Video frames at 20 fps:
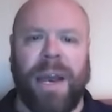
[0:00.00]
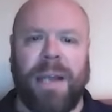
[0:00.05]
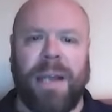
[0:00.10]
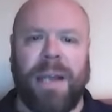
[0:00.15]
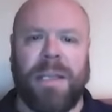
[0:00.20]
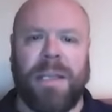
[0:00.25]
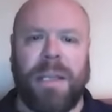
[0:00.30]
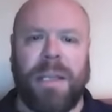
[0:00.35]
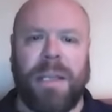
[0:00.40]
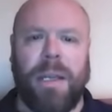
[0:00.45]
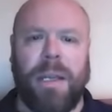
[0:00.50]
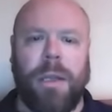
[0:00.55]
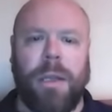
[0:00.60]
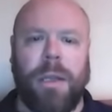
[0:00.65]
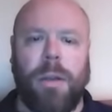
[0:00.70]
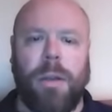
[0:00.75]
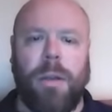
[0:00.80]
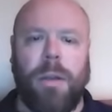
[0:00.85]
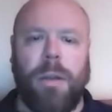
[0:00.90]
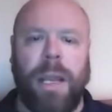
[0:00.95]
and
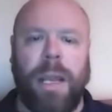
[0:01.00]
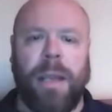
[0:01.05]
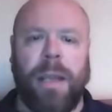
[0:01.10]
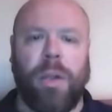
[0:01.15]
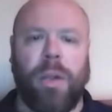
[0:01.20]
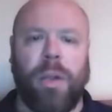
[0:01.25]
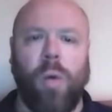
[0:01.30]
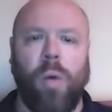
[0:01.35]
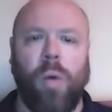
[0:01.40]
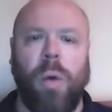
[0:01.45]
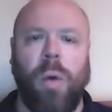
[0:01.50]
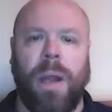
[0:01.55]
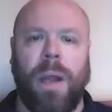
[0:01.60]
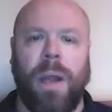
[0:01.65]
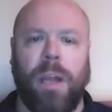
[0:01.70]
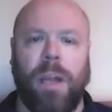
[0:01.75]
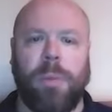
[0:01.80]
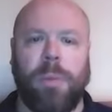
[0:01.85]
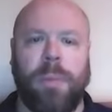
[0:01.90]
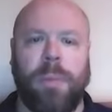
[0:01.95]
uh, know a
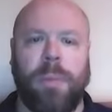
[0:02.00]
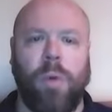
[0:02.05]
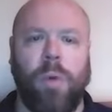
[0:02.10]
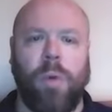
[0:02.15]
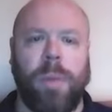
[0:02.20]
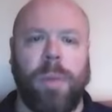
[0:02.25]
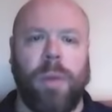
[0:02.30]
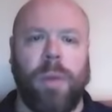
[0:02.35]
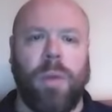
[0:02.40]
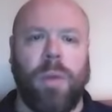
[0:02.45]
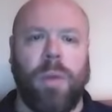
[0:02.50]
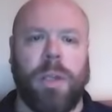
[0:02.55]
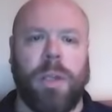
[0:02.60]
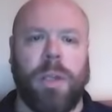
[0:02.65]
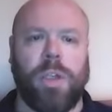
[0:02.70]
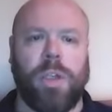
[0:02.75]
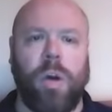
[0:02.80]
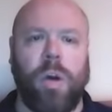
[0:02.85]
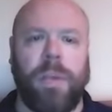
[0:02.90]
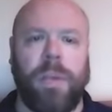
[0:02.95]
little bit more about what they're
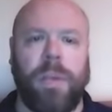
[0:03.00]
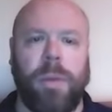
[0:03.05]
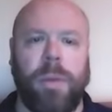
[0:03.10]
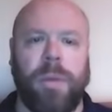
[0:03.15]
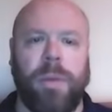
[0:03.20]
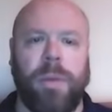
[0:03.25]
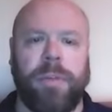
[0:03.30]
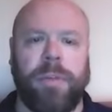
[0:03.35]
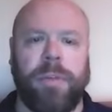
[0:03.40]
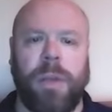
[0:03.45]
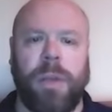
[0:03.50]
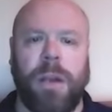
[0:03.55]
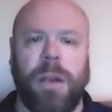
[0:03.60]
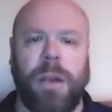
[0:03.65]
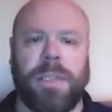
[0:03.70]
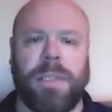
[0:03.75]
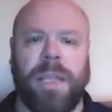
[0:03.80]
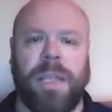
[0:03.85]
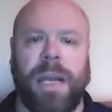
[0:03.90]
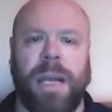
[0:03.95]
talking about with
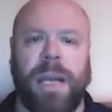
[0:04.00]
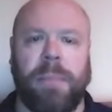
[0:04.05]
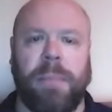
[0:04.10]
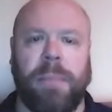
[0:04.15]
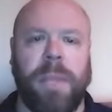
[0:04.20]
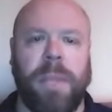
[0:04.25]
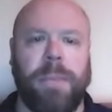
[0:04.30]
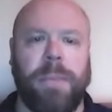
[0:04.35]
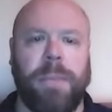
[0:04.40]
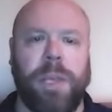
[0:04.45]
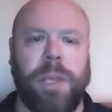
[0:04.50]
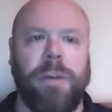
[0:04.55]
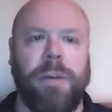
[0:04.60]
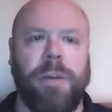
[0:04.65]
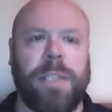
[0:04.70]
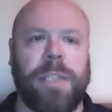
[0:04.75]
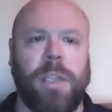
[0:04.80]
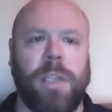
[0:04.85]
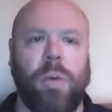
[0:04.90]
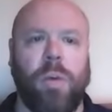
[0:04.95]
regards to that. Be
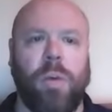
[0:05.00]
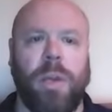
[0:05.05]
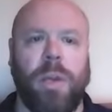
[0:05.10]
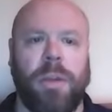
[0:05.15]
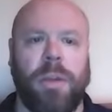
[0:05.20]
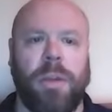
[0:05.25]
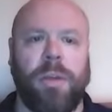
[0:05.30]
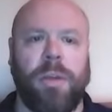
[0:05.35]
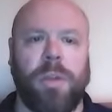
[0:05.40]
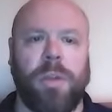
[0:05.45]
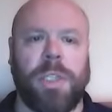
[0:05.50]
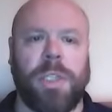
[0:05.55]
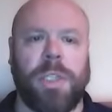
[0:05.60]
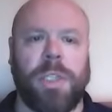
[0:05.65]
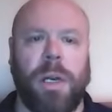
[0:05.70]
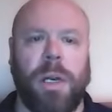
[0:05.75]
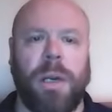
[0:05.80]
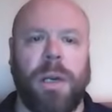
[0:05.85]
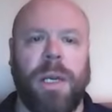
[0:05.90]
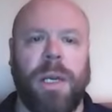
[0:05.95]
curious to know what your thoughts
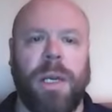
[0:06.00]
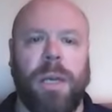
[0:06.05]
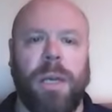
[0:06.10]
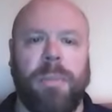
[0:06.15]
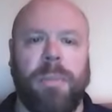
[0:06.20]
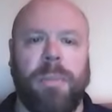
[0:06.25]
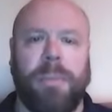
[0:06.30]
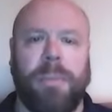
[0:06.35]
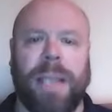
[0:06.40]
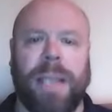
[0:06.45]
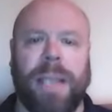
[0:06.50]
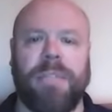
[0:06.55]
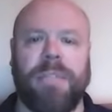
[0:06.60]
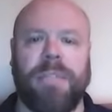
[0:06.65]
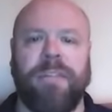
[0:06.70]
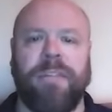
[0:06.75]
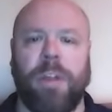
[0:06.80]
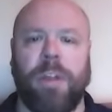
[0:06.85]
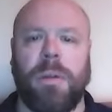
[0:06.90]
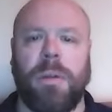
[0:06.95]
are. But massive
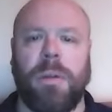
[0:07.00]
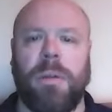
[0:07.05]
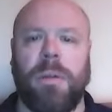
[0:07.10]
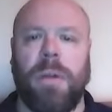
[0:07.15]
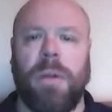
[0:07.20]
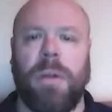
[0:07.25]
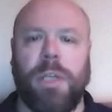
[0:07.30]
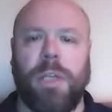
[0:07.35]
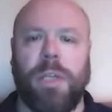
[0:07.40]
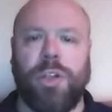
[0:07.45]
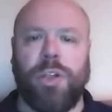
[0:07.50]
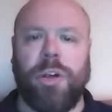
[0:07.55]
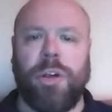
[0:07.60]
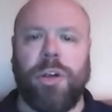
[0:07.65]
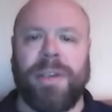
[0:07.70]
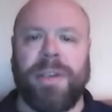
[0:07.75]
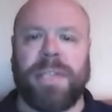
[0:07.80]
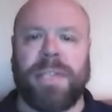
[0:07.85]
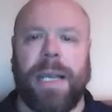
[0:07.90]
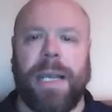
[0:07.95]
flooding due
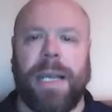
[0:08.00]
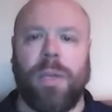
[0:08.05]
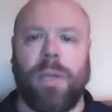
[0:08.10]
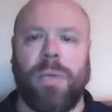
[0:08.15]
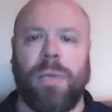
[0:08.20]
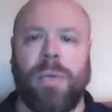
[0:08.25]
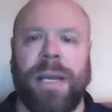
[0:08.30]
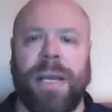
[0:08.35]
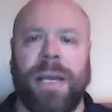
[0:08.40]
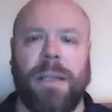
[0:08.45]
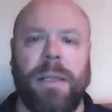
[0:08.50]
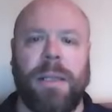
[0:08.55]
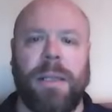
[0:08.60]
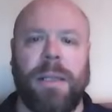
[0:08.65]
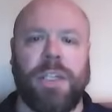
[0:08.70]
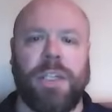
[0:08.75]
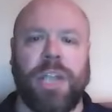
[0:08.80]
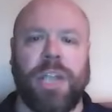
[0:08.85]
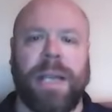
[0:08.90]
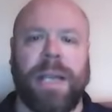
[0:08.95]
to a cyclone hitting
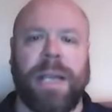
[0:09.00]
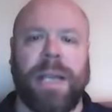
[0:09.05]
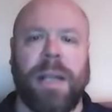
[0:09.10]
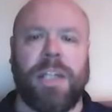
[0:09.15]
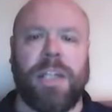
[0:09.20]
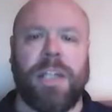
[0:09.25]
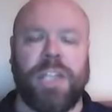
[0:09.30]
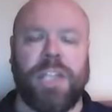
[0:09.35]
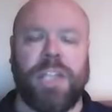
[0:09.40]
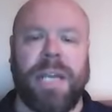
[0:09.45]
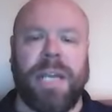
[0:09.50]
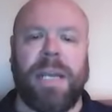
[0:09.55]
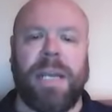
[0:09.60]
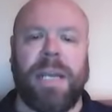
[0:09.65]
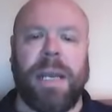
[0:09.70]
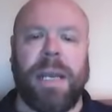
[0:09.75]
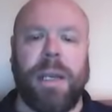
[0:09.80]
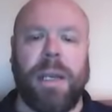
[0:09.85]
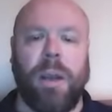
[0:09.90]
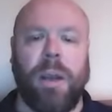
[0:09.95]
the China,
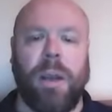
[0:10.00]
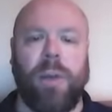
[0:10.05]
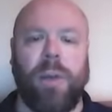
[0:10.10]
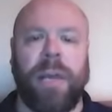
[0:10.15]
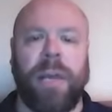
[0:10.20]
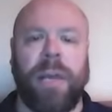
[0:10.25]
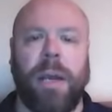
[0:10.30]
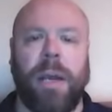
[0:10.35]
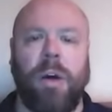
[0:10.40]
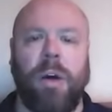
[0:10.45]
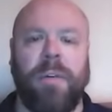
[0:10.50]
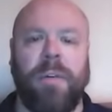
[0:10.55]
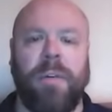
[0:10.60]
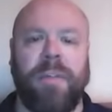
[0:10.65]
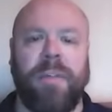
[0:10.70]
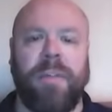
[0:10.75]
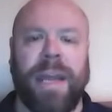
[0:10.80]
Chennai area of